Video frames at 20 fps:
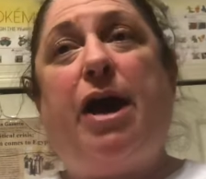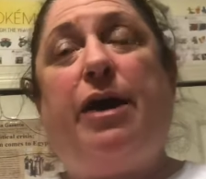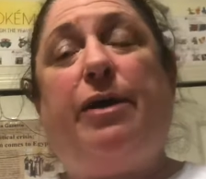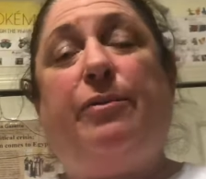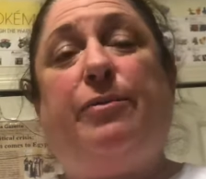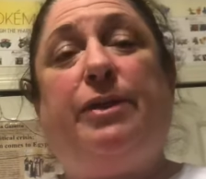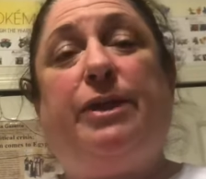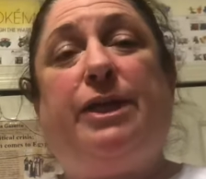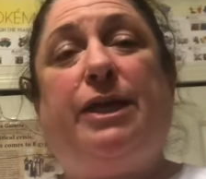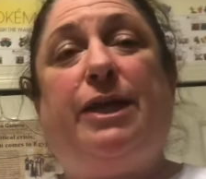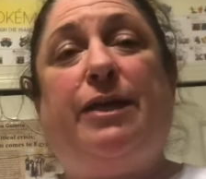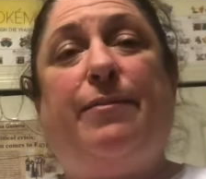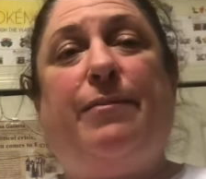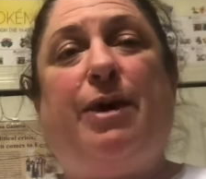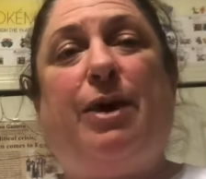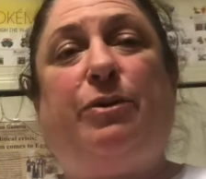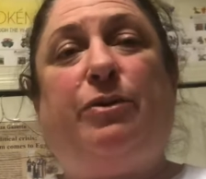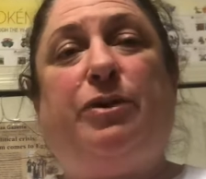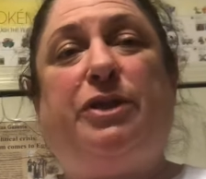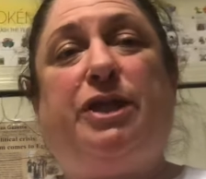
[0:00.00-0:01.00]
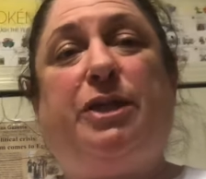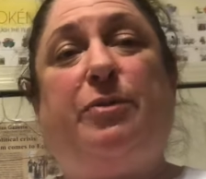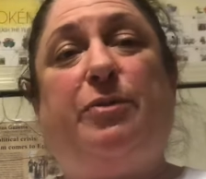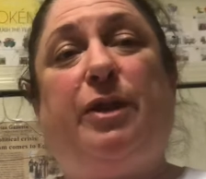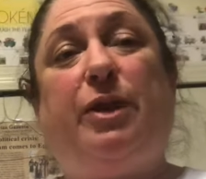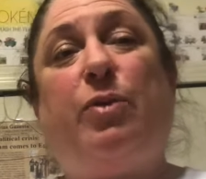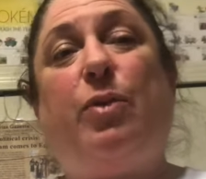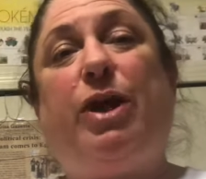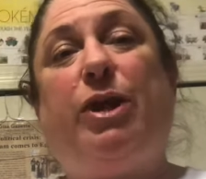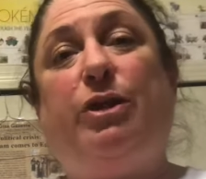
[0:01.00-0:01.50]
with the amount
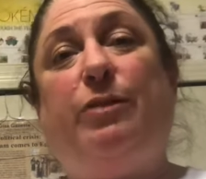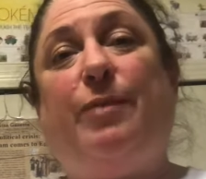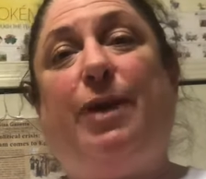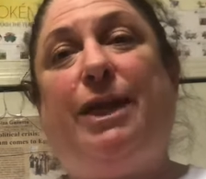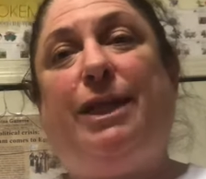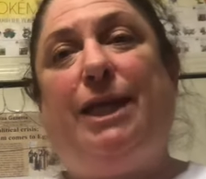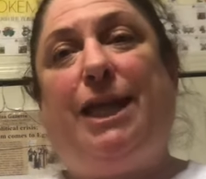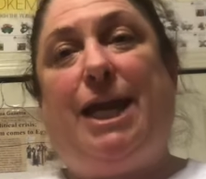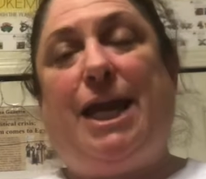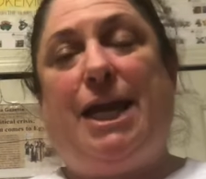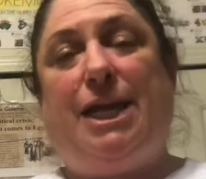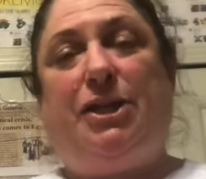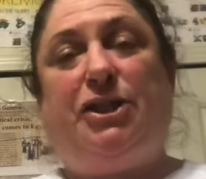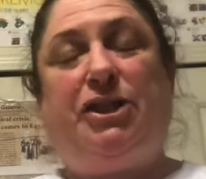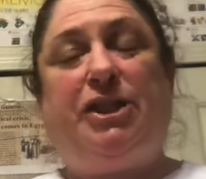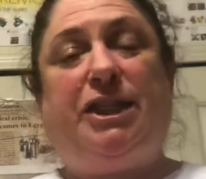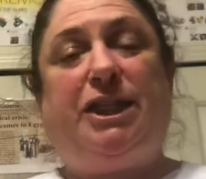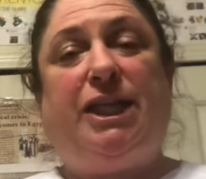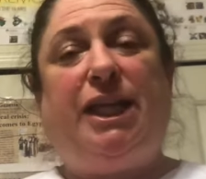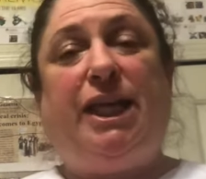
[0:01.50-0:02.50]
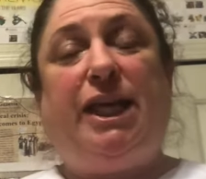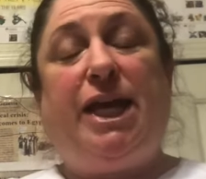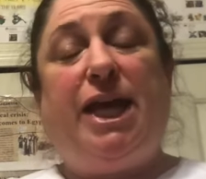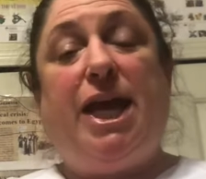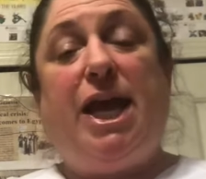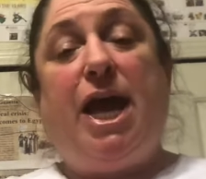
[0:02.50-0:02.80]
required by the agency.